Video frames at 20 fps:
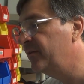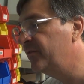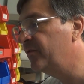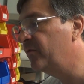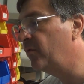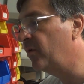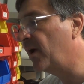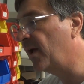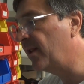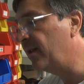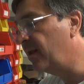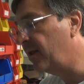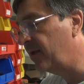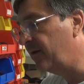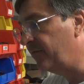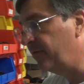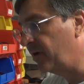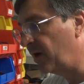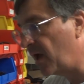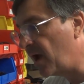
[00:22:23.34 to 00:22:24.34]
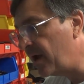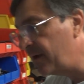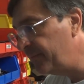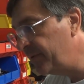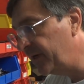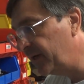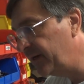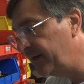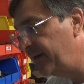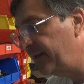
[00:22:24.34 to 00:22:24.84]
Is the
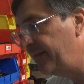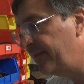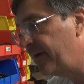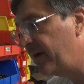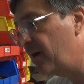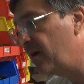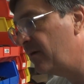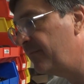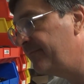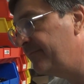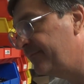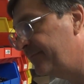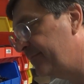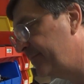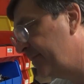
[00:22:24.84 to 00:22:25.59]
reliability there?